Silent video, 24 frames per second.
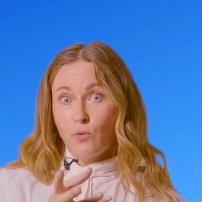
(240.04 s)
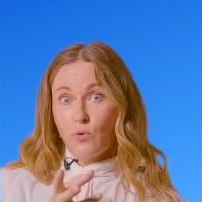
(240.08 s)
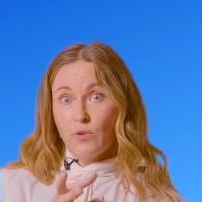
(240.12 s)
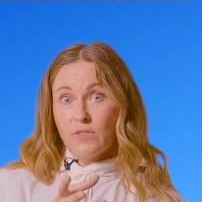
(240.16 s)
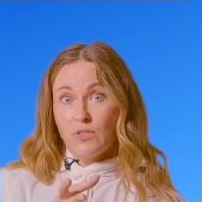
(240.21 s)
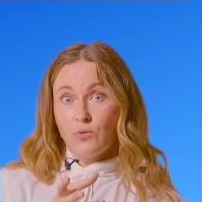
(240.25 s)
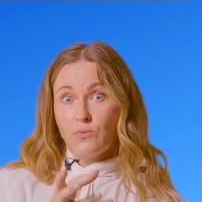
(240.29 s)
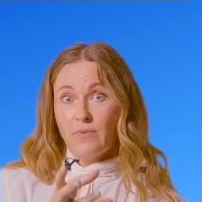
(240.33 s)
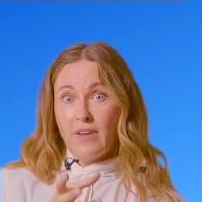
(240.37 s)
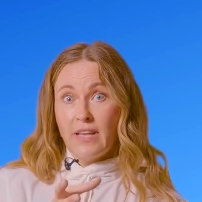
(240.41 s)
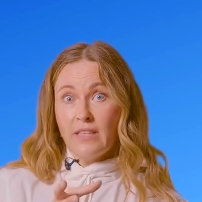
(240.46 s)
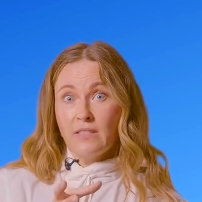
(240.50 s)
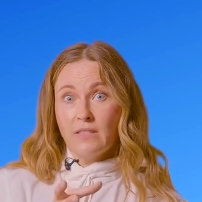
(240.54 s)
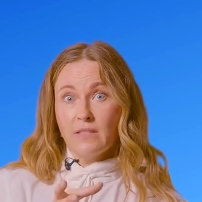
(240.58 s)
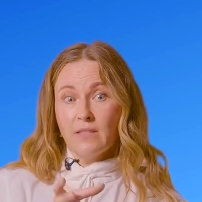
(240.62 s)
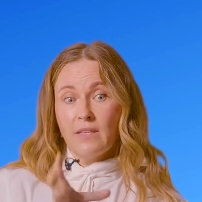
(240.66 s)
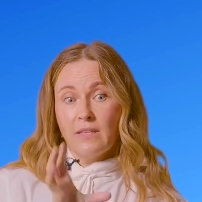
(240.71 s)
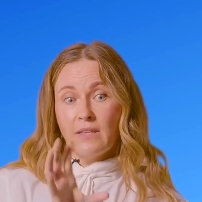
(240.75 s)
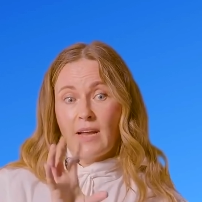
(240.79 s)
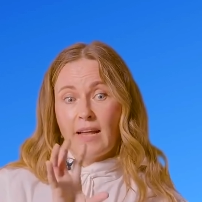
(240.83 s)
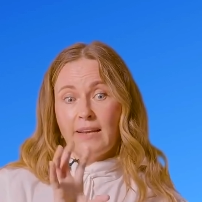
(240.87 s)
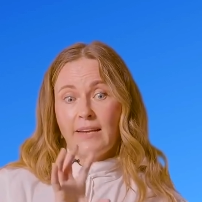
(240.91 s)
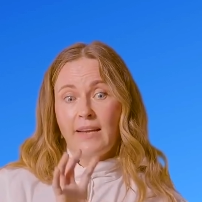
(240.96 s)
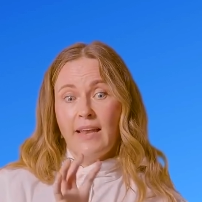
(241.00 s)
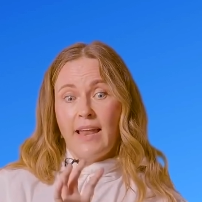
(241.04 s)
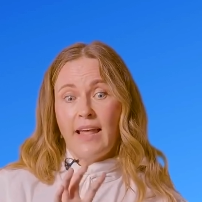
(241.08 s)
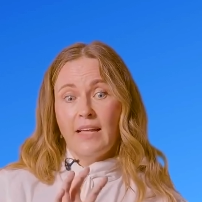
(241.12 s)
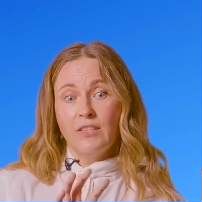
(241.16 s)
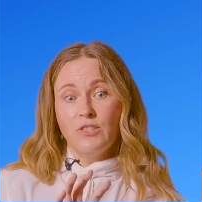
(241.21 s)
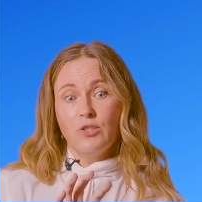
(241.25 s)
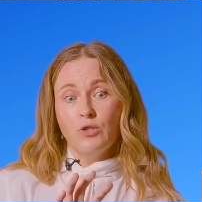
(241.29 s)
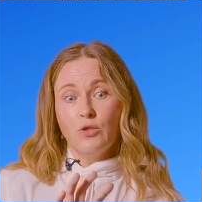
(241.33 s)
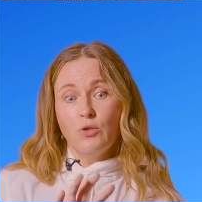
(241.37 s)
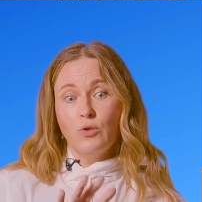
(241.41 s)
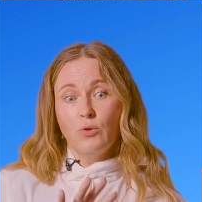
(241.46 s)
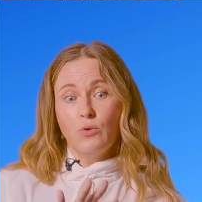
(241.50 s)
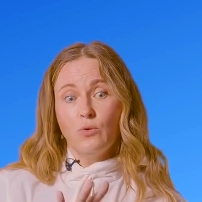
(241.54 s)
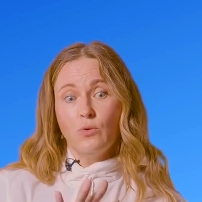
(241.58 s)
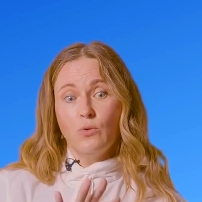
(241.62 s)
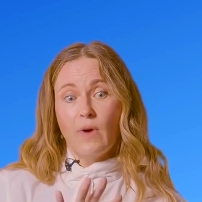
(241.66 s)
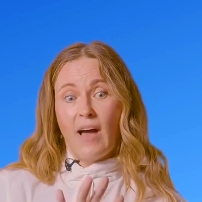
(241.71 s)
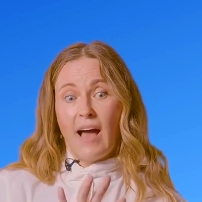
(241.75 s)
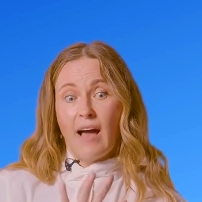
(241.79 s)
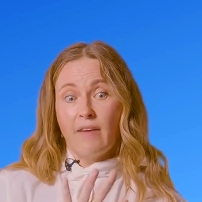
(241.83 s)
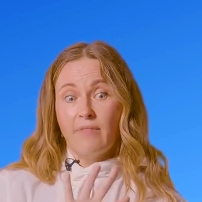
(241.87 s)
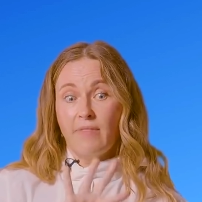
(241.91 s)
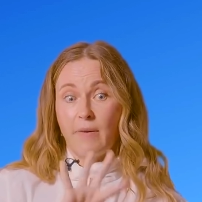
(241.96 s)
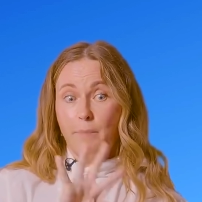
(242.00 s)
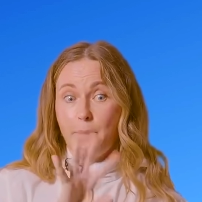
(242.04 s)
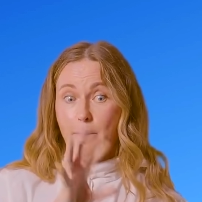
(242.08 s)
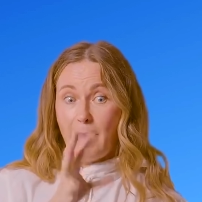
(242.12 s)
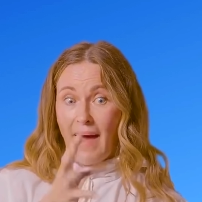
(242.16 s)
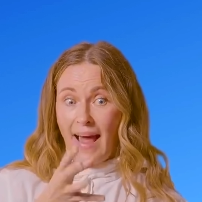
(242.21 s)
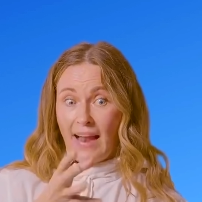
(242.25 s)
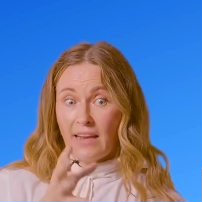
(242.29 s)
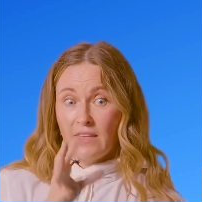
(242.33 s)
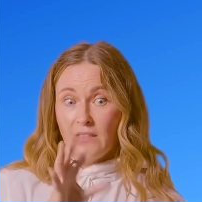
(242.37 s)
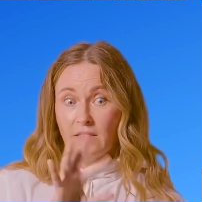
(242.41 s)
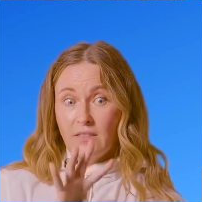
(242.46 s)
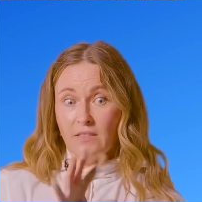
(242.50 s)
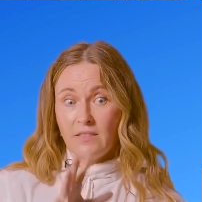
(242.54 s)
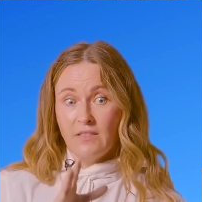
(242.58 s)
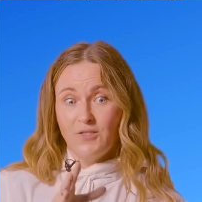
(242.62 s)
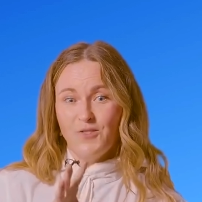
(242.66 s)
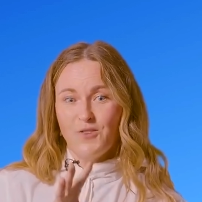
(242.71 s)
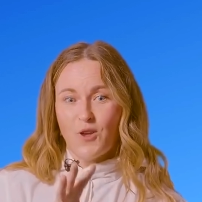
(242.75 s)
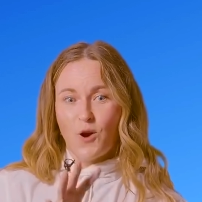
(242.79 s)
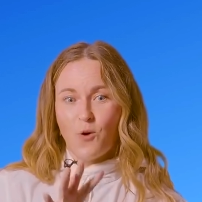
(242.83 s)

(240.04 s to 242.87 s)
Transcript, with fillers: of course risk that unless you have a balance,